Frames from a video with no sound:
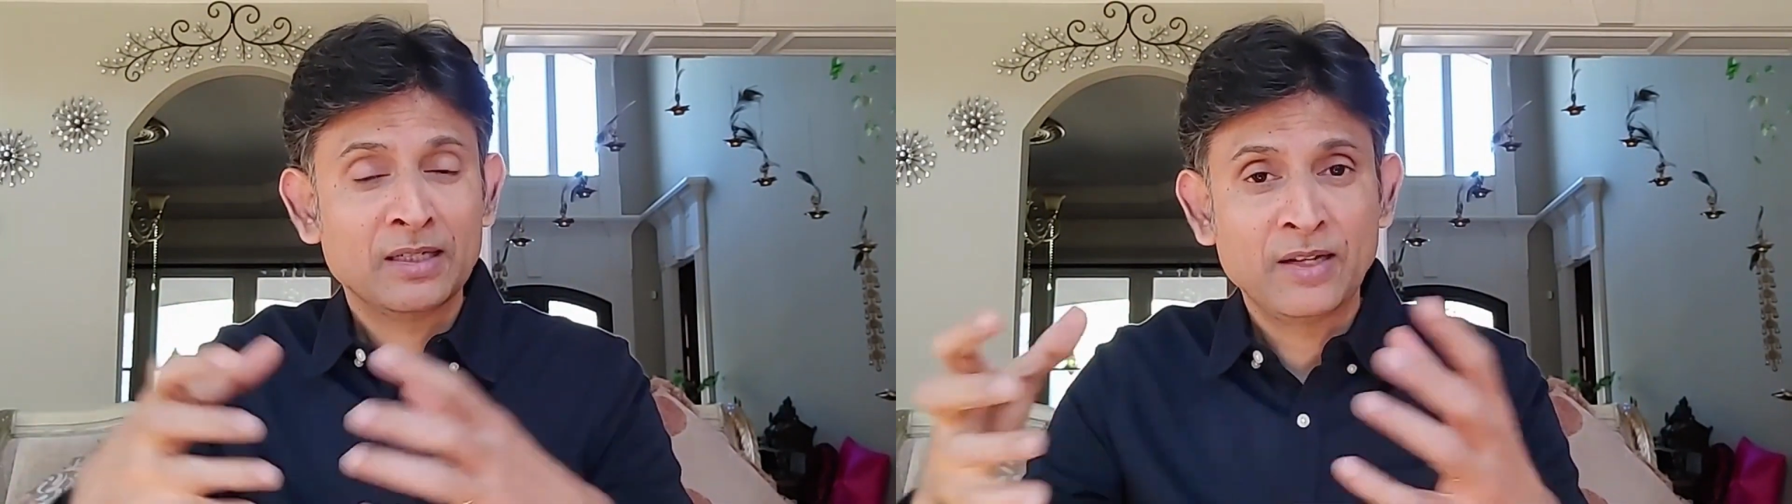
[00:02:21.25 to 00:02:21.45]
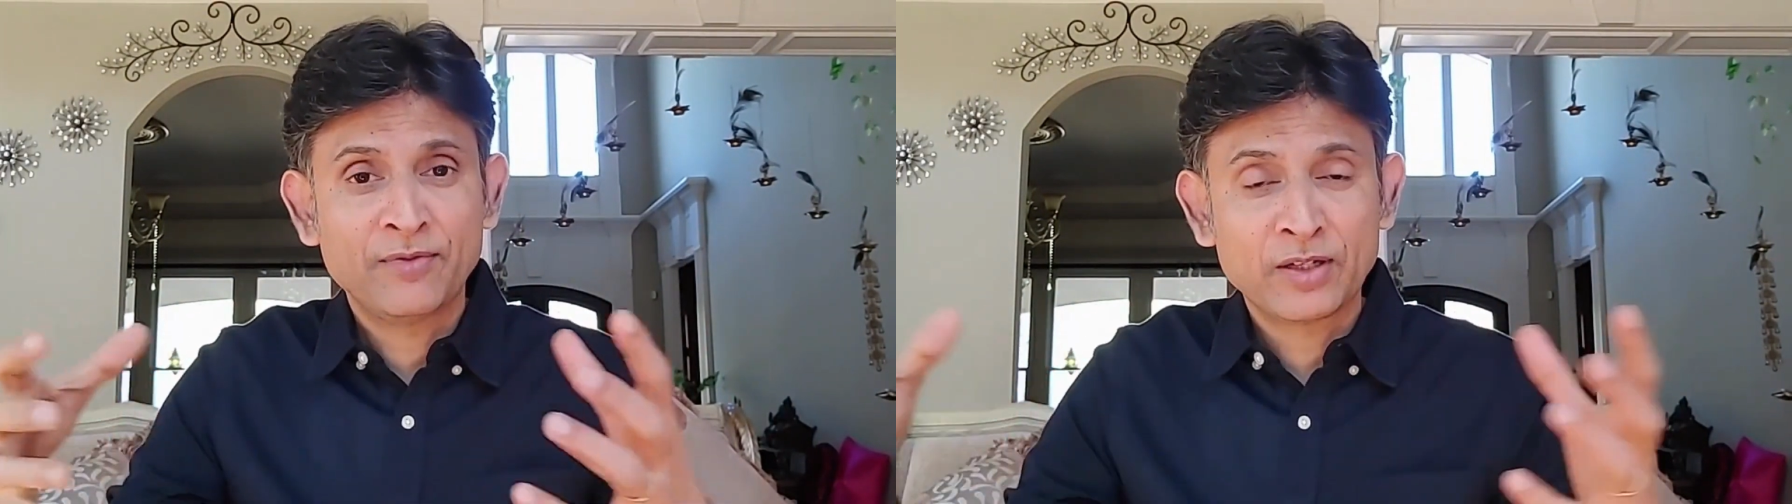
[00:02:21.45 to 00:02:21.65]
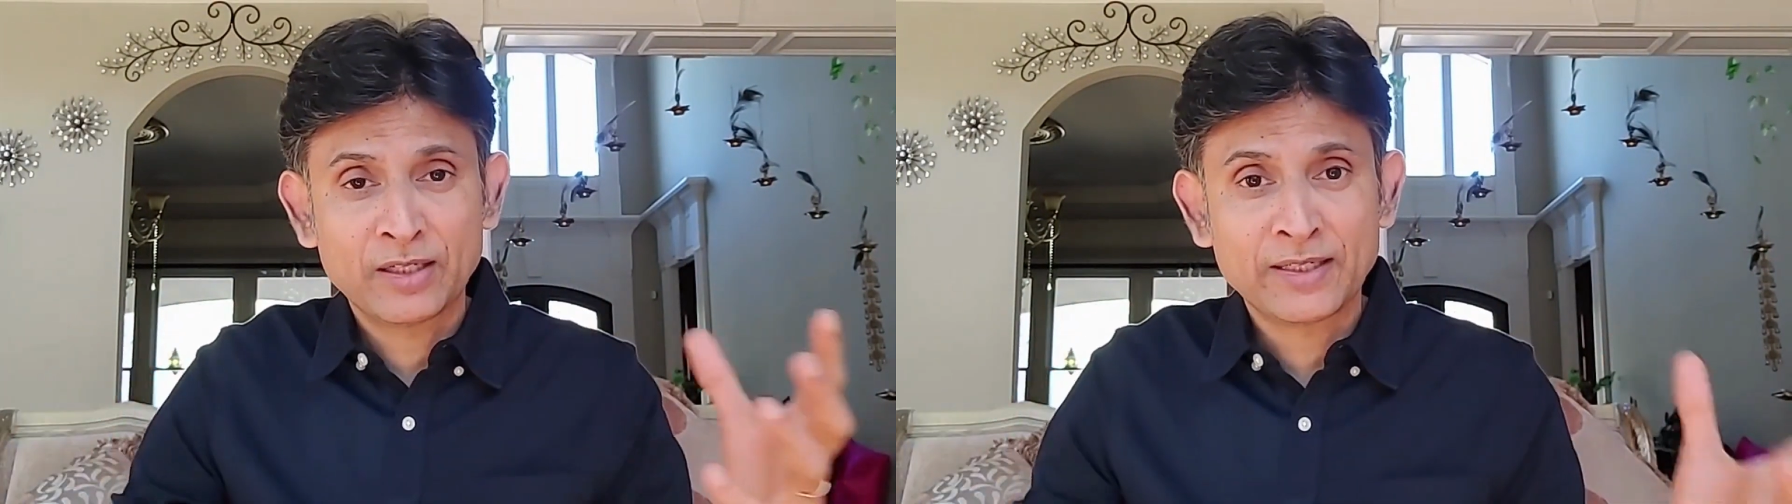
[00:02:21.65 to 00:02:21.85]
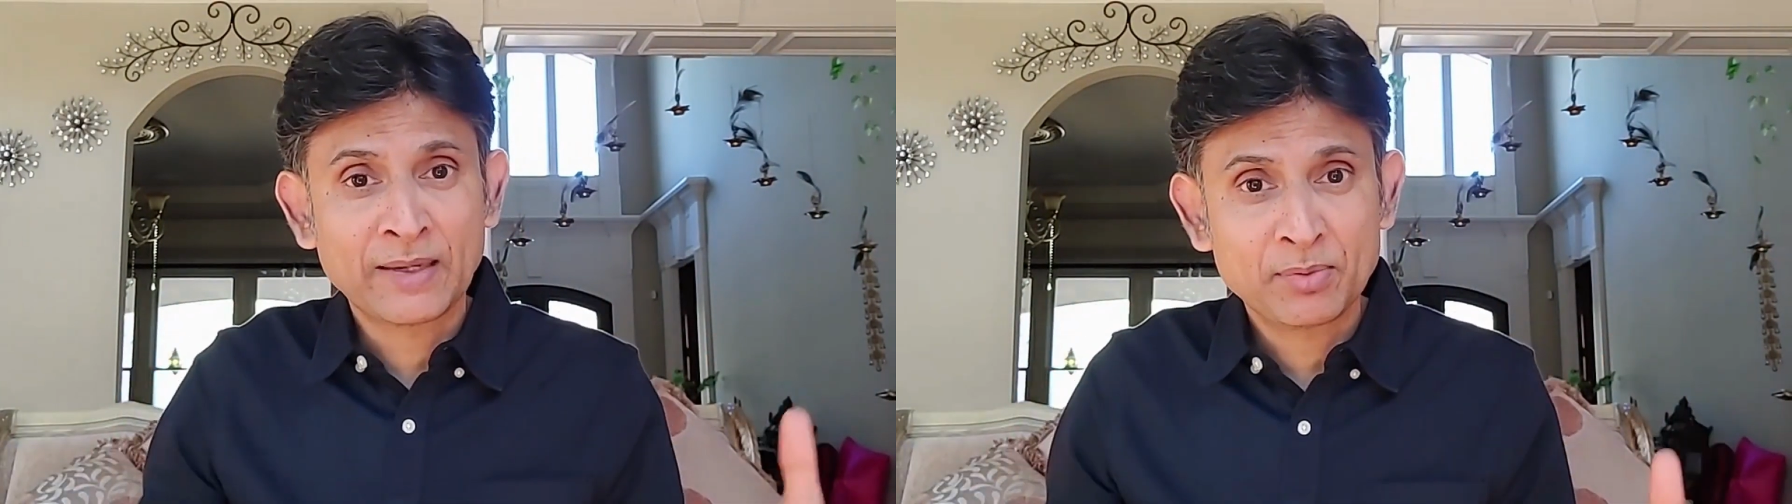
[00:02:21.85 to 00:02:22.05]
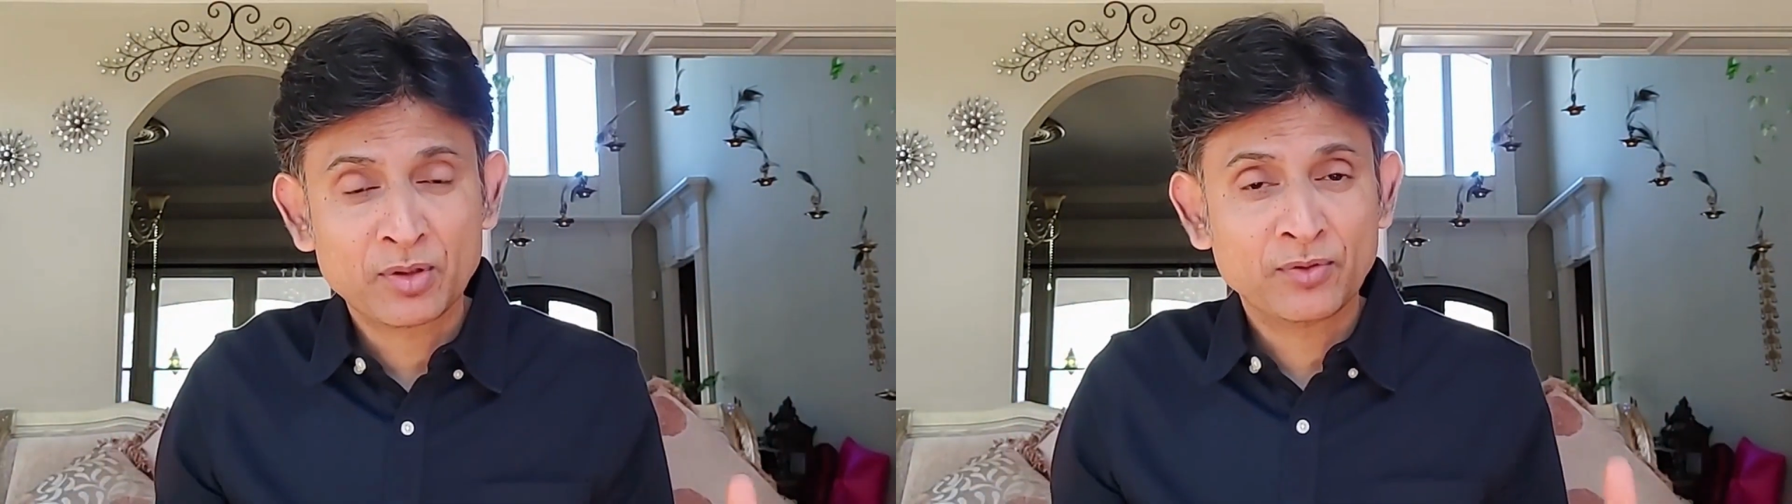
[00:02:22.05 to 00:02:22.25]
different
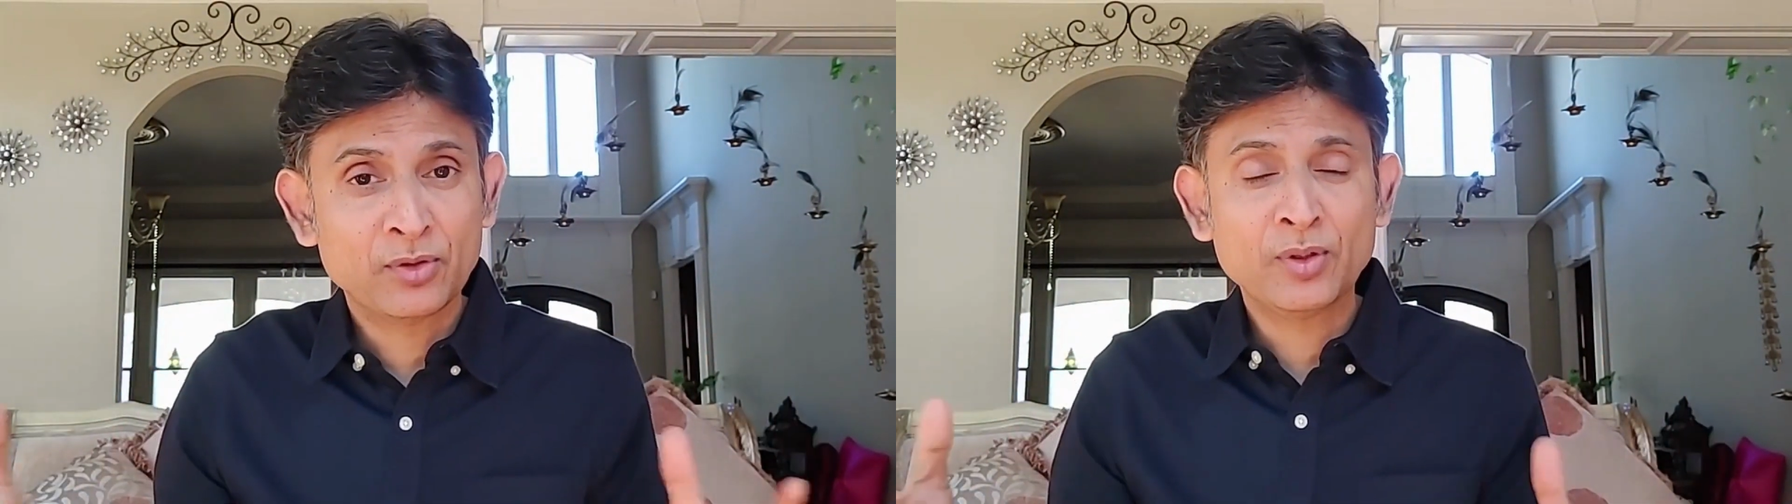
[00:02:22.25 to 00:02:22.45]
types of